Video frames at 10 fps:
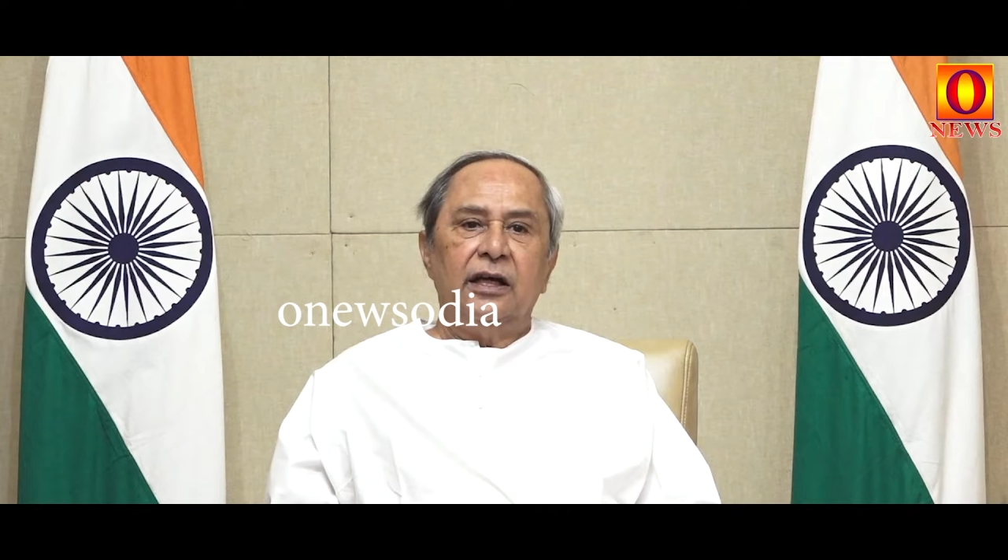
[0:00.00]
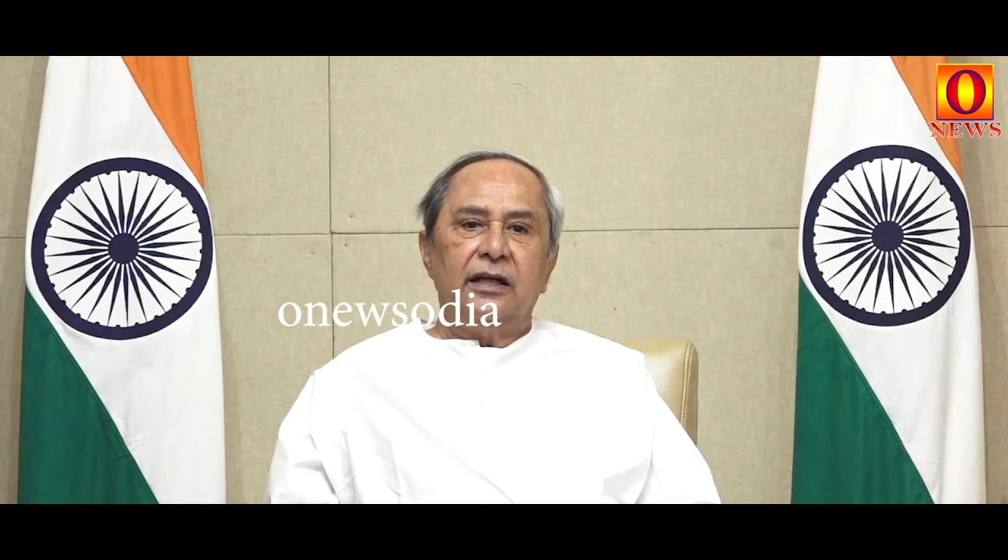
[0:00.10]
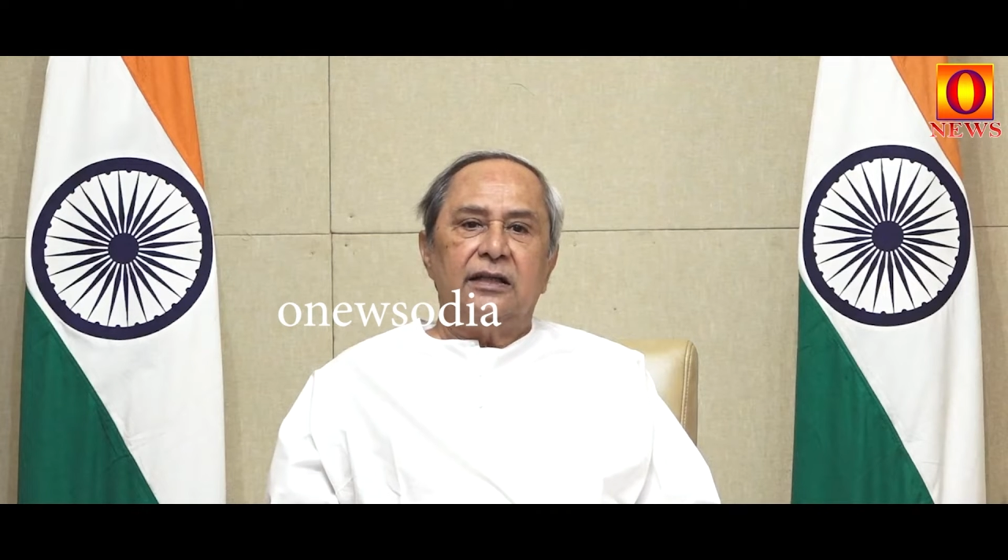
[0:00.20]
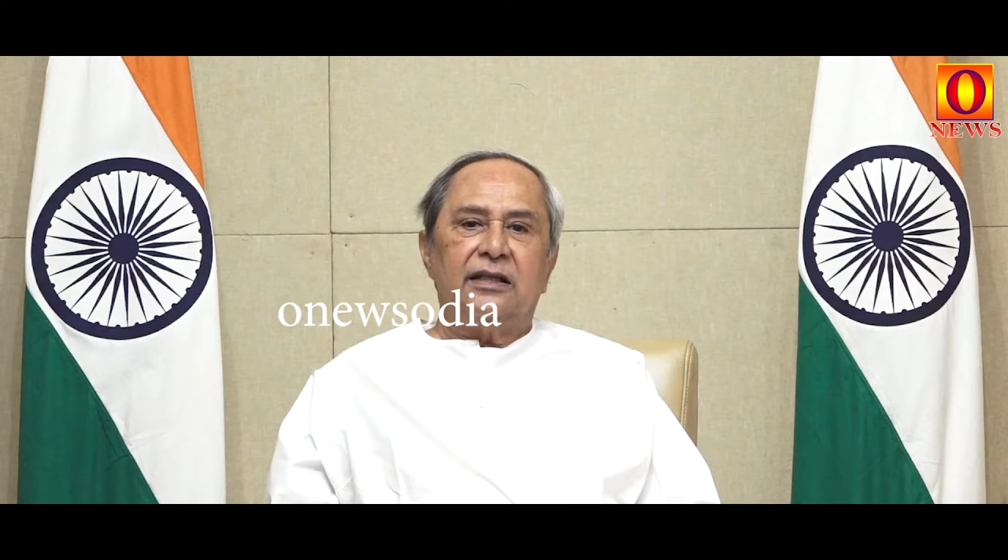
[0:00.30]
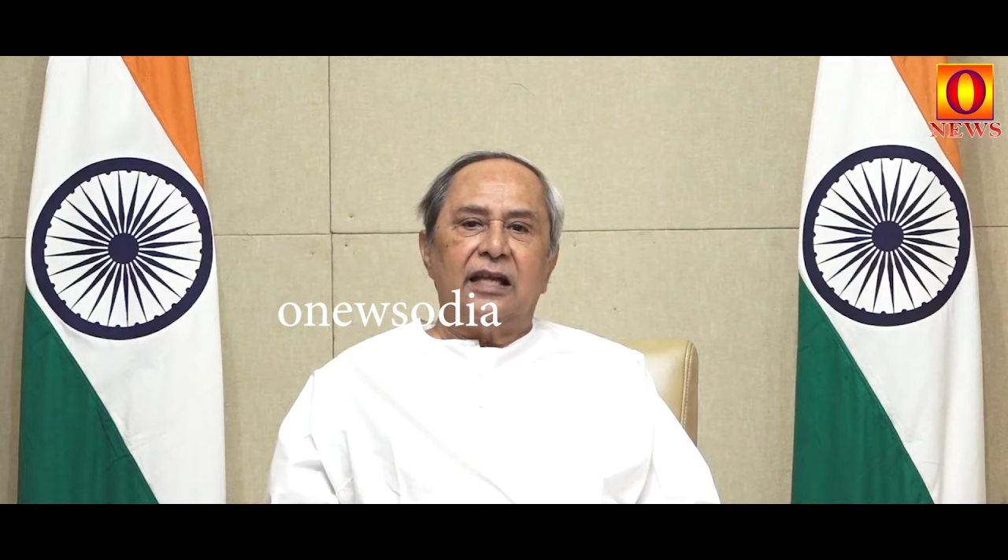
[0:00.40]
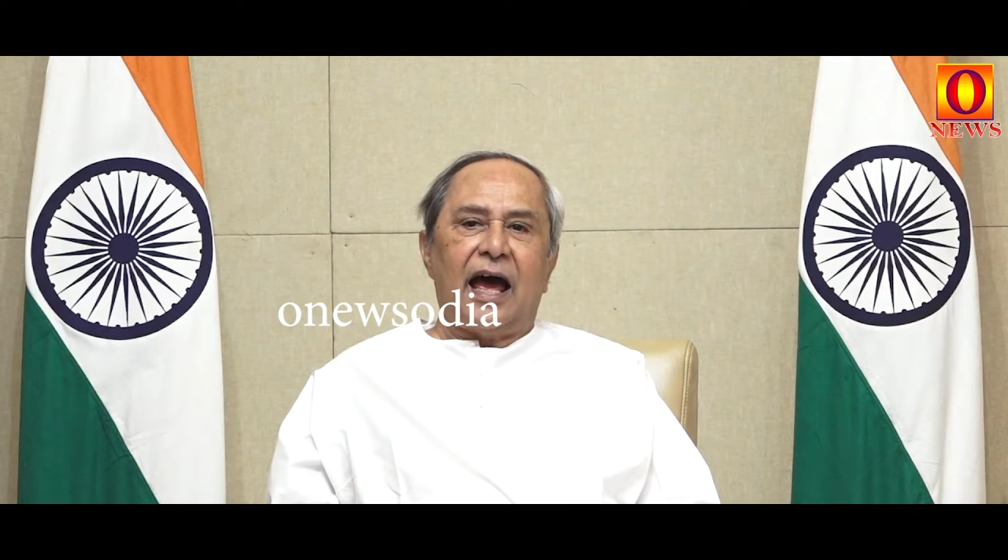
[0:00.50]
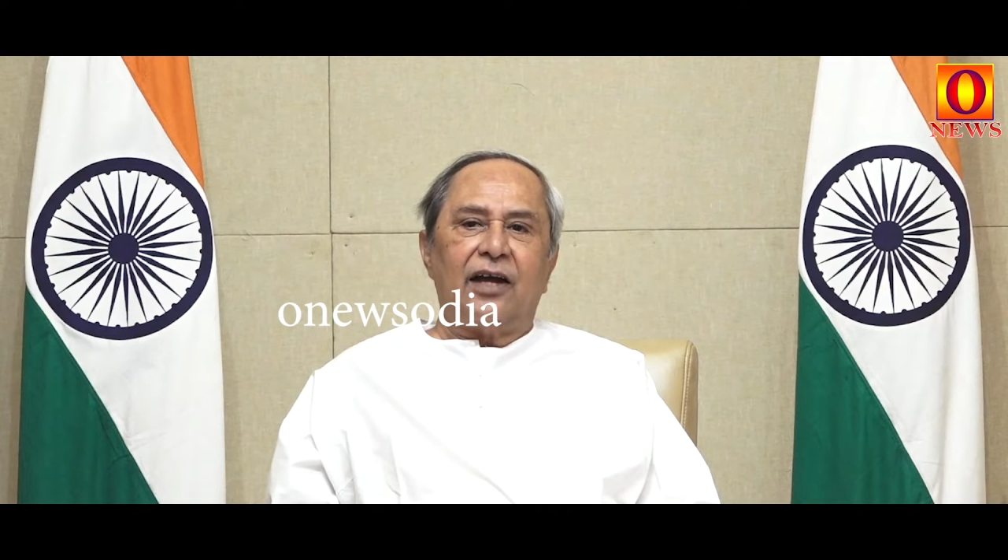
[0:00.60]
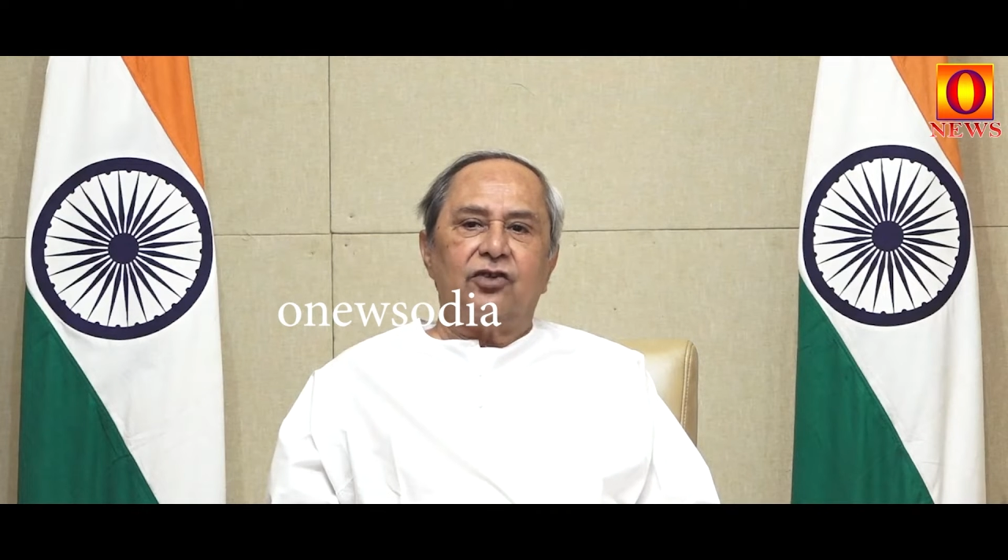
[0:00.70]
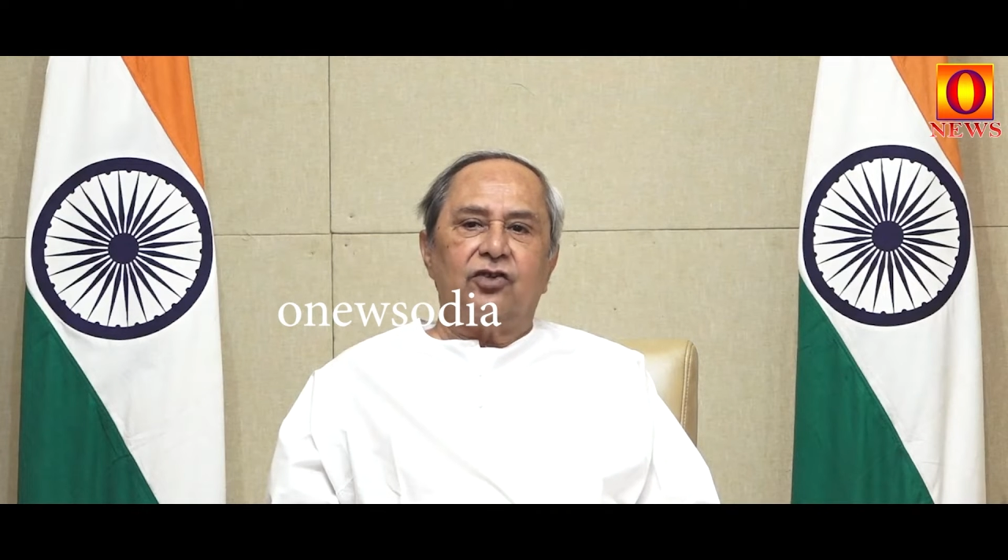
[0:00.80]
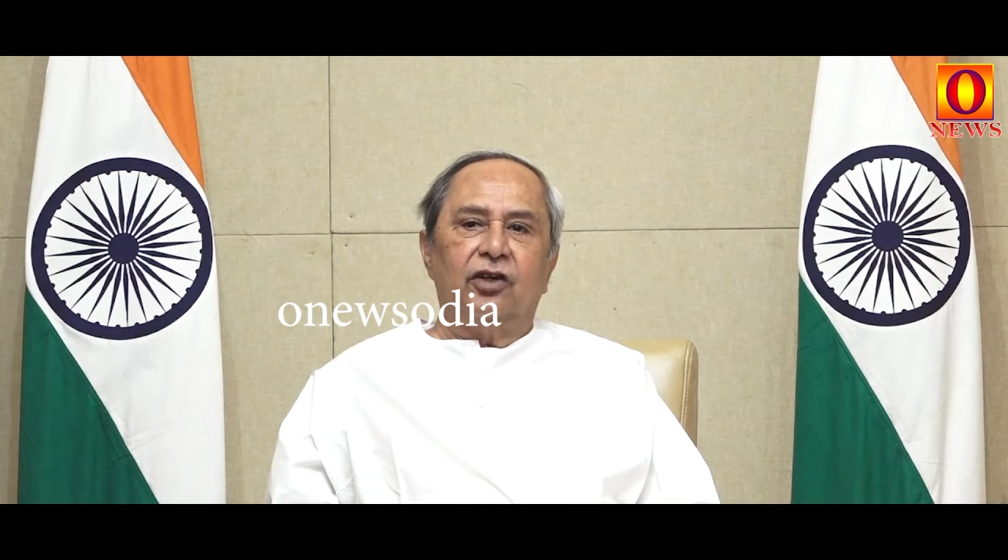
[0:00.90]
is
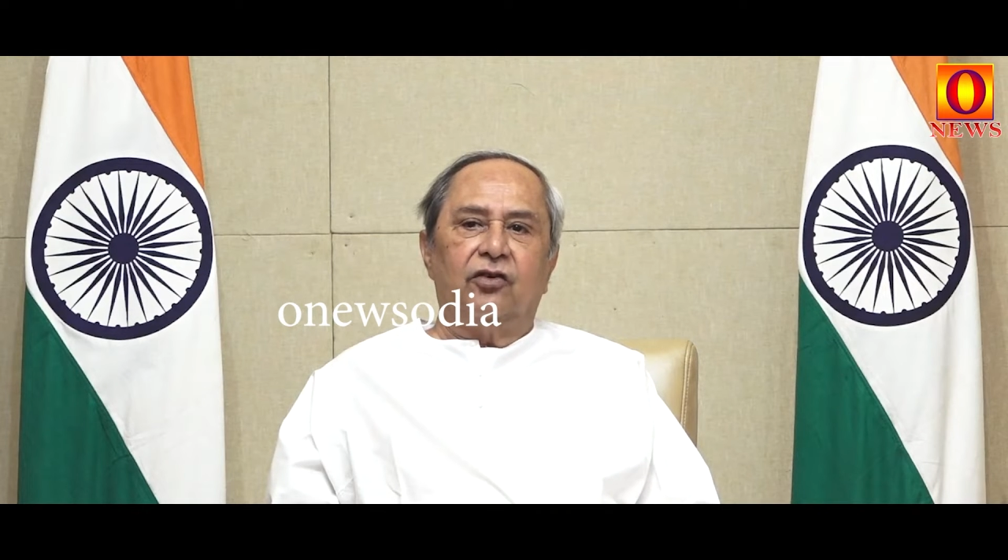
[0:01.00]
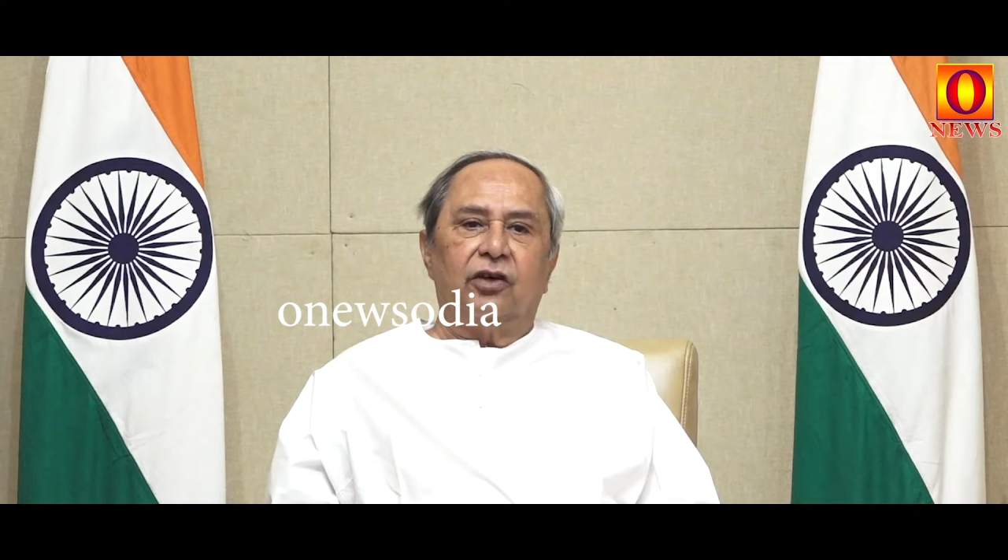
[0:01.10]
slashed in